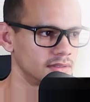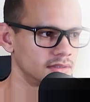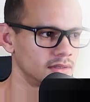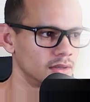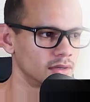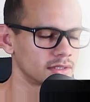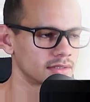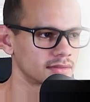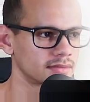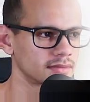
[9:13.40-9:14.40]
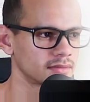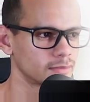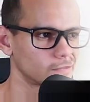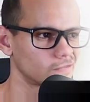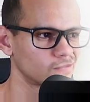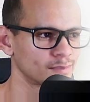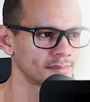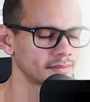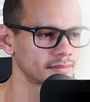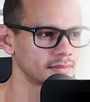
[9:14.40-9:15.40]
the last,
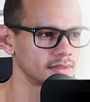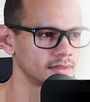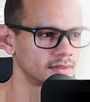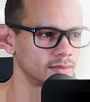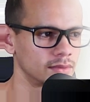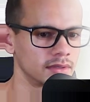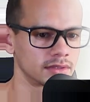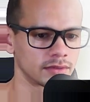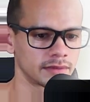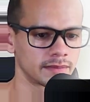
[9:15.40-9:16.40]
let's do this one.